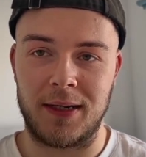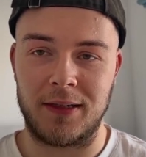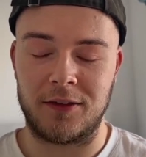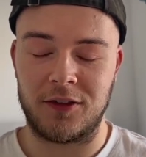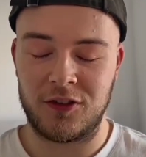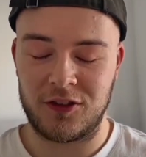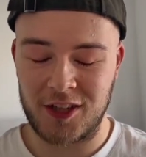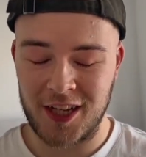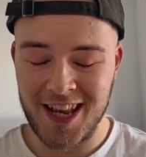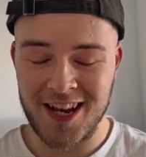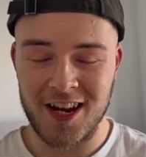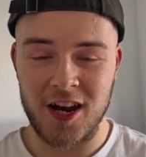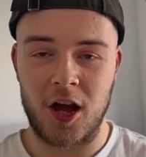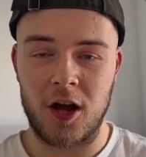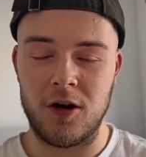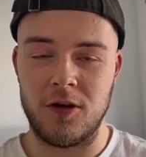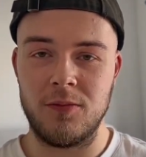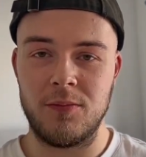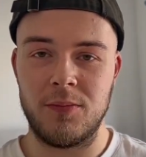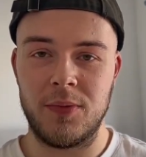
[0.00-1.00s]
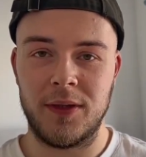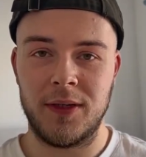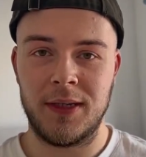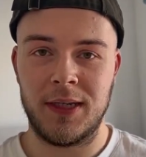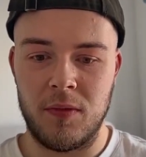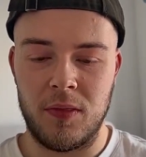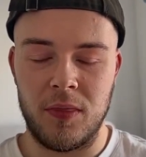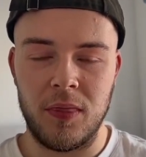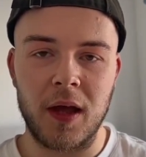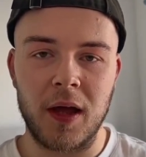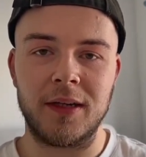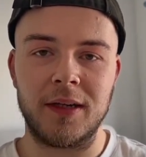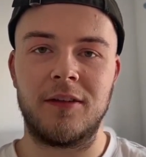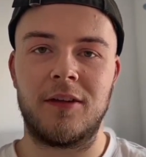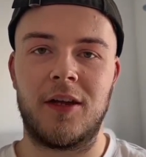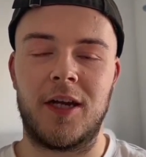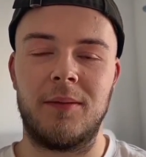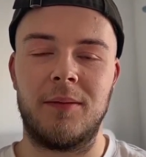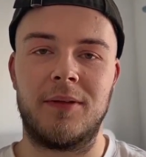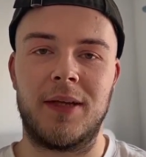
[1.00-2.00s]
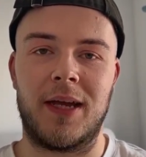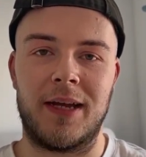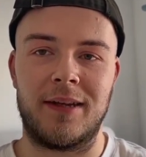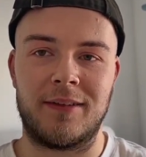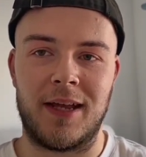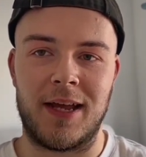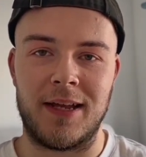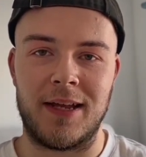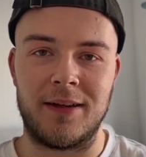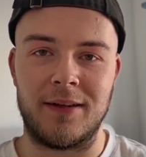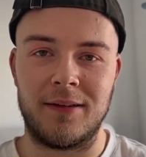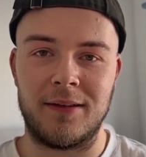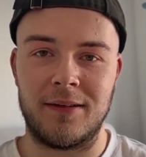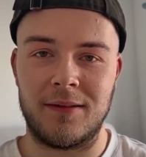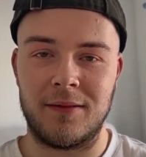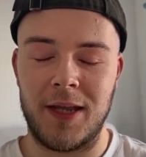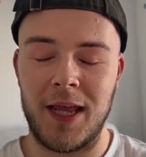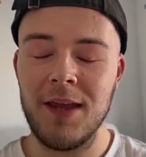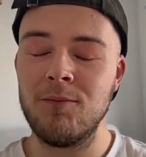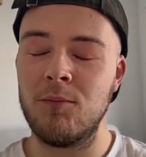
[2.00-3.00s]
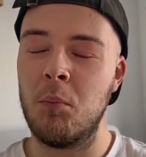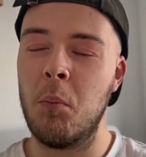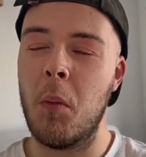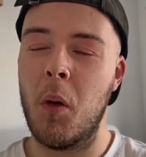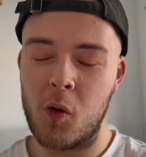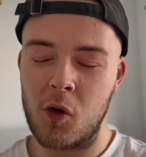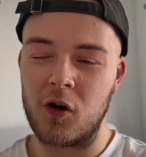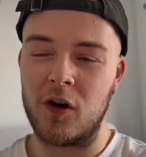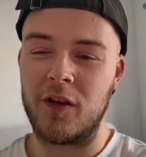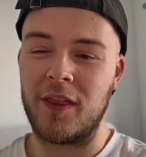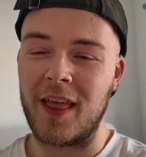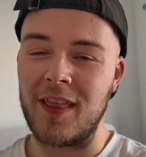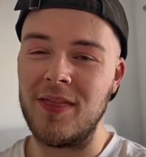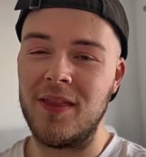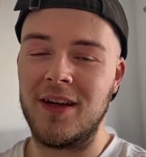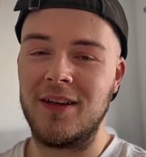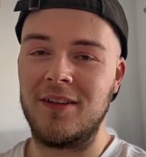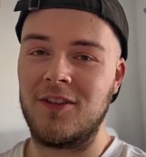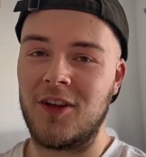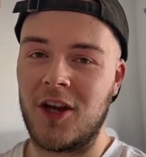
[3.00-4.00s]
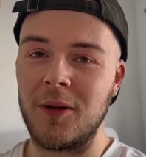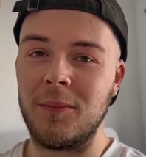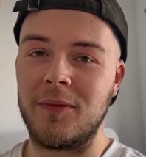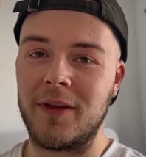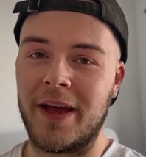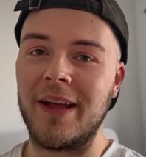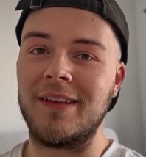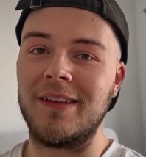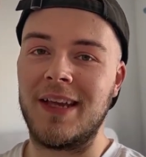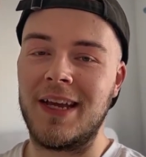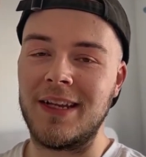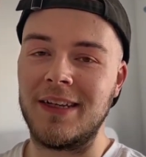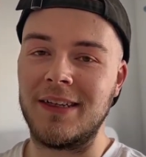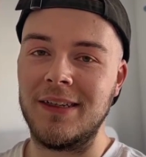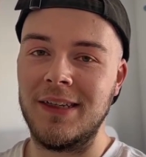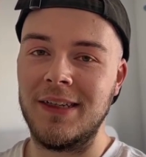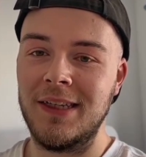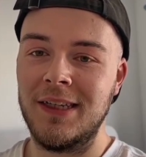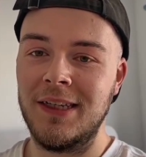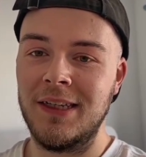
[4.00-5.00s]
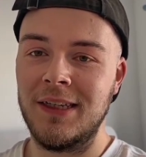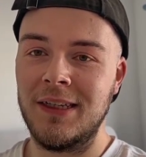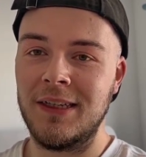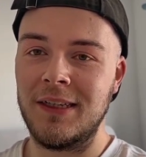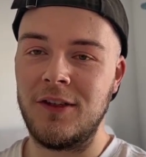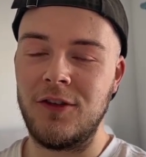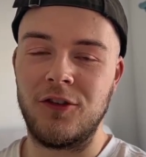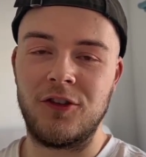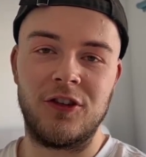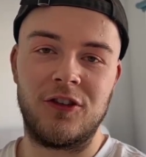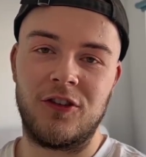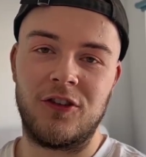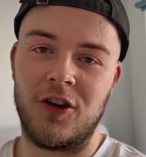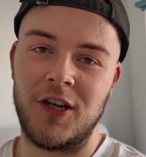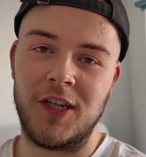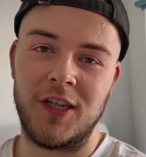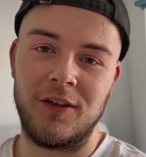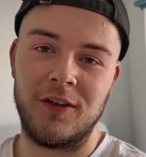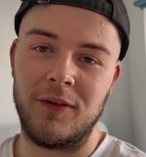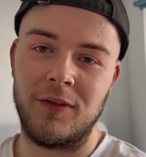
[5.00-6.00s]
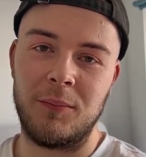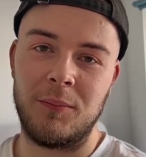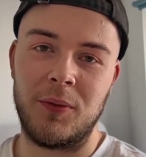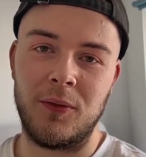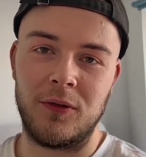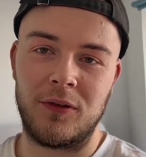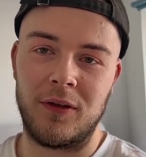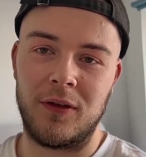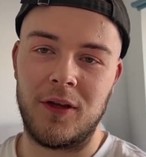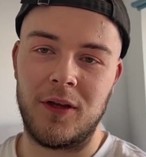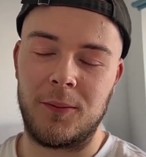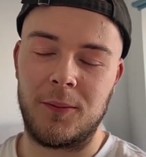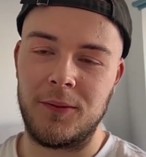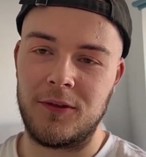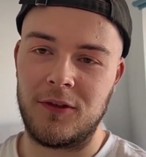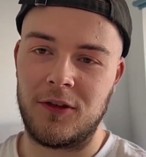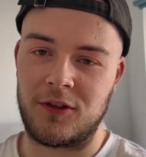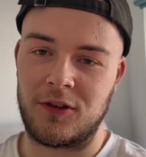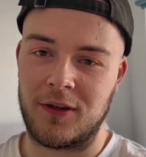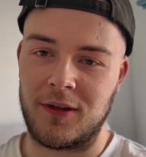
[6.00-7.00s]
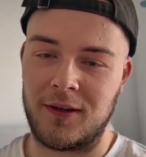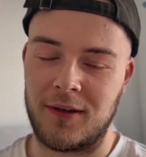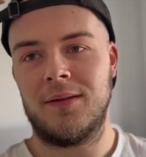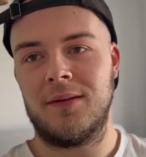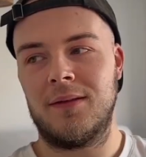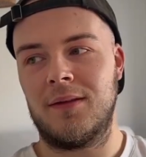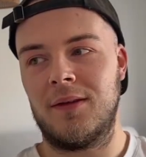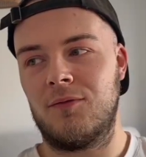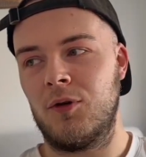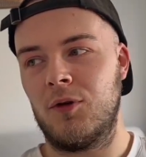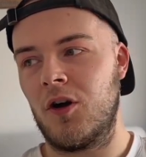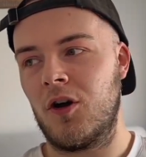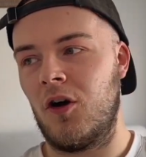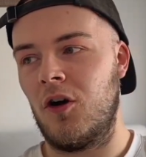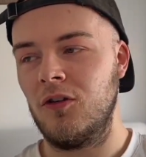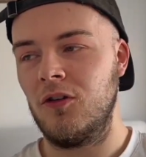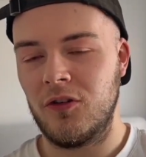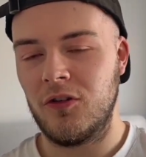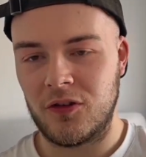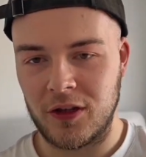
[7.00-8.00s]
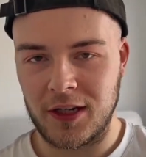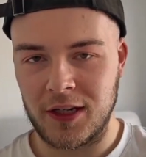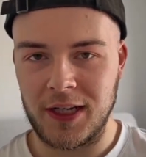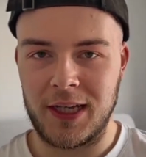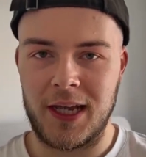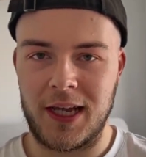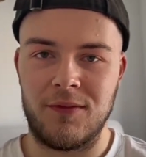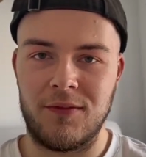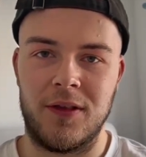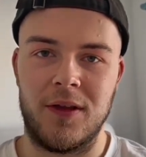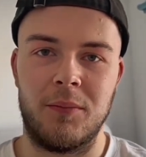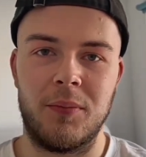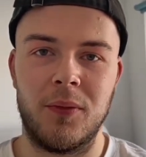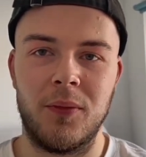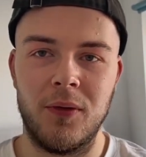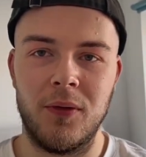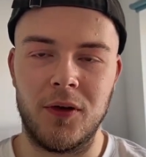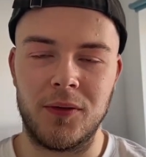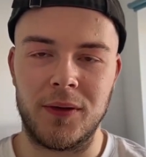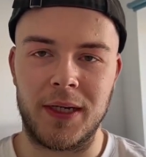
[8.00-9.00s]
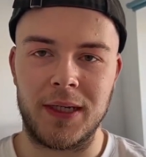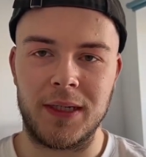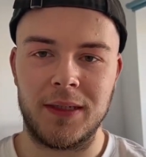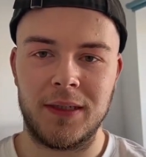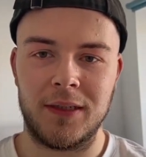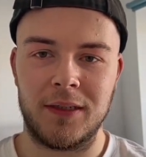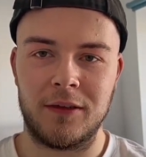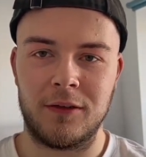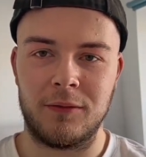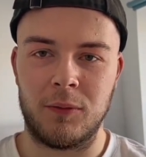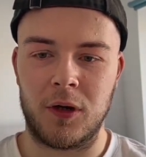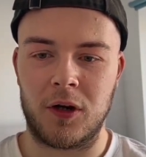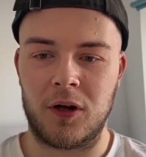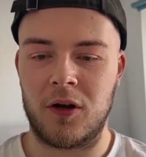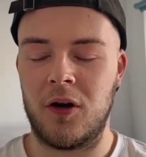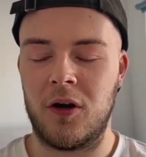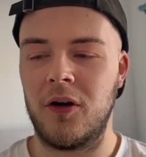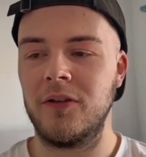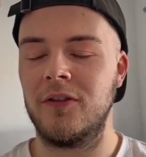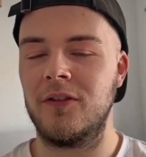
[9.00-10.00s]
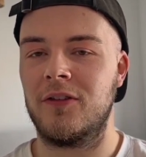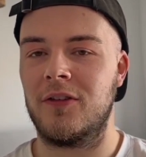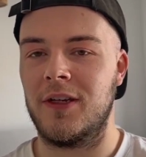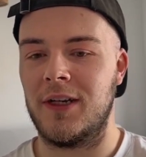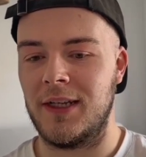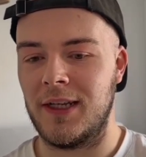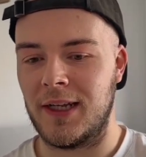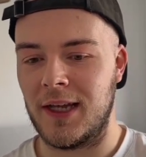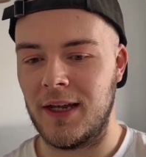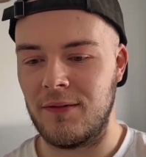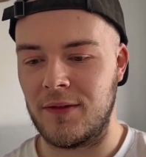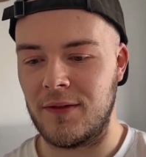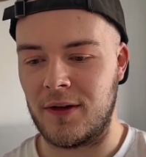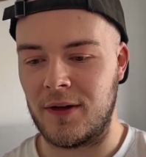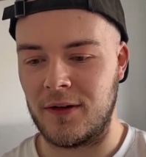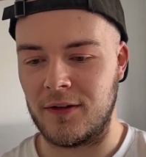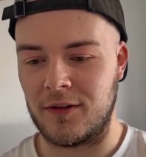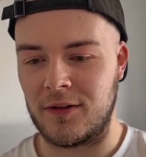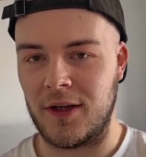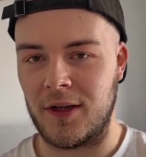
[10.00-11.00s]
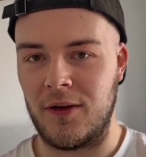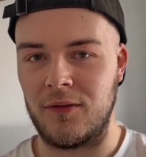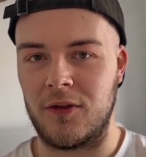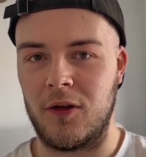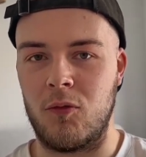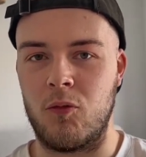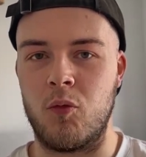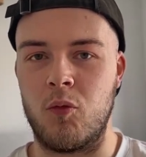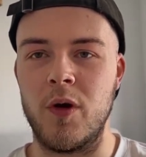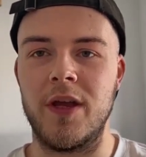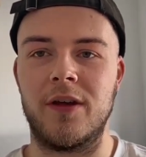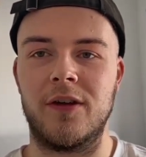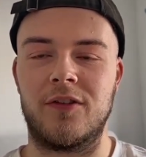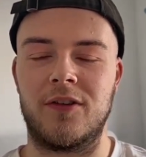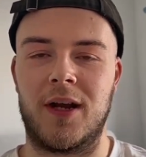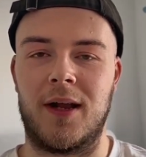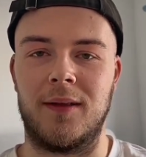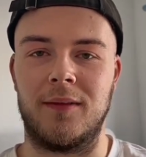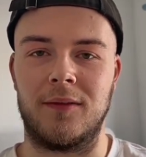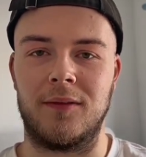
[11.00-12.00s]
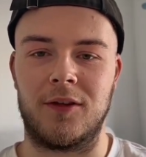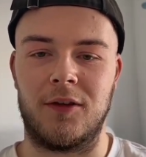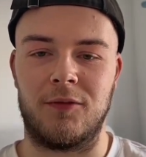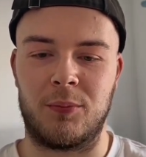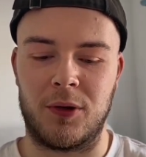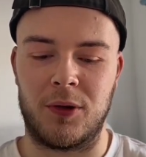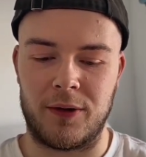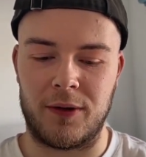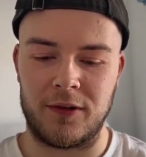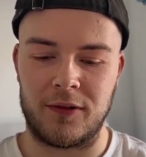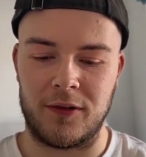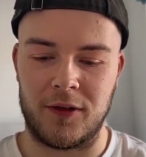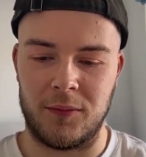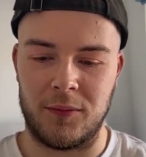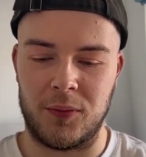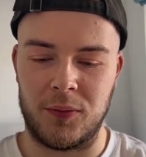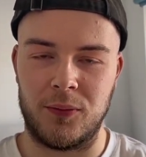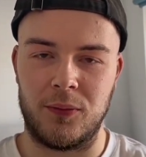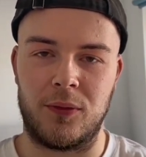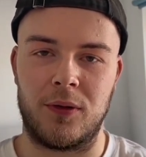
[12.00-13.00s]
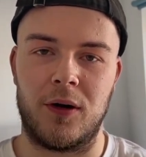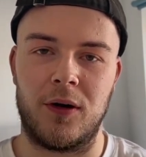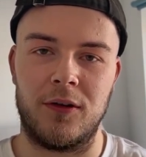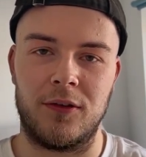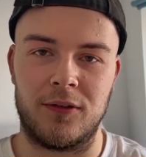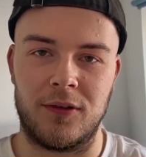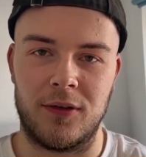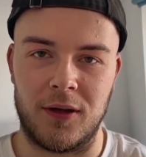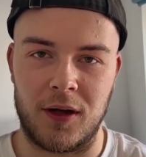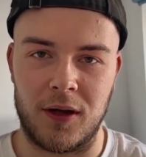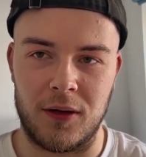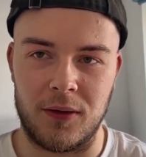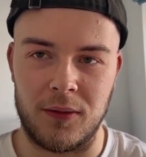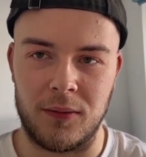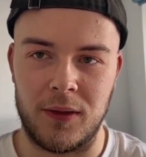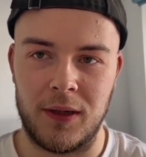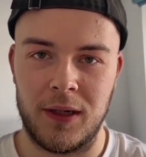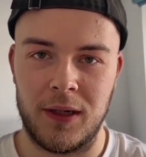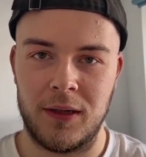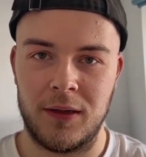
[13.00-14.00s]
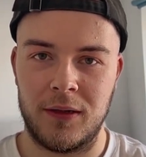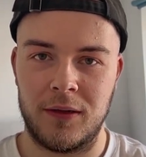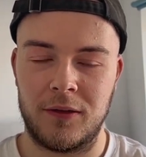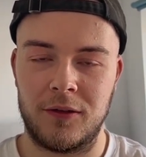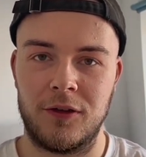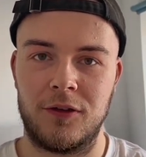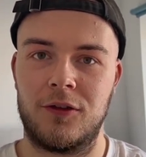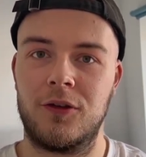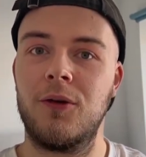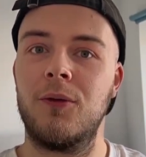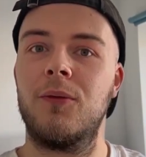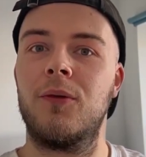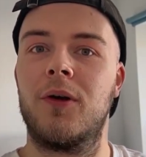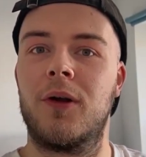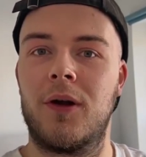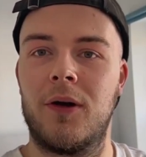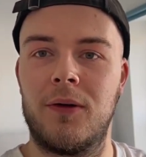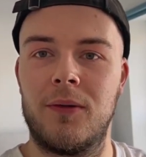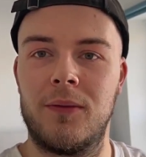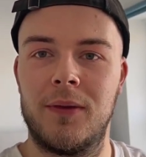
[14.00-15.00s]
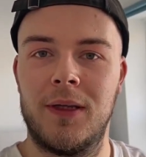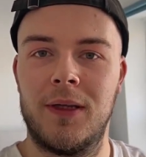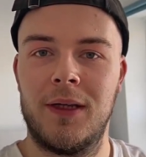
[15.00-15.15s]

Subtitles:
Just in hope, 9 times out of 10, even more than 9 times out of 10, you're just turning over the ball to the opposition. If we're constantly giving the ball away, we're constantly giving ourselves a weaker chance of progressing the ball close to the goal to score a goal.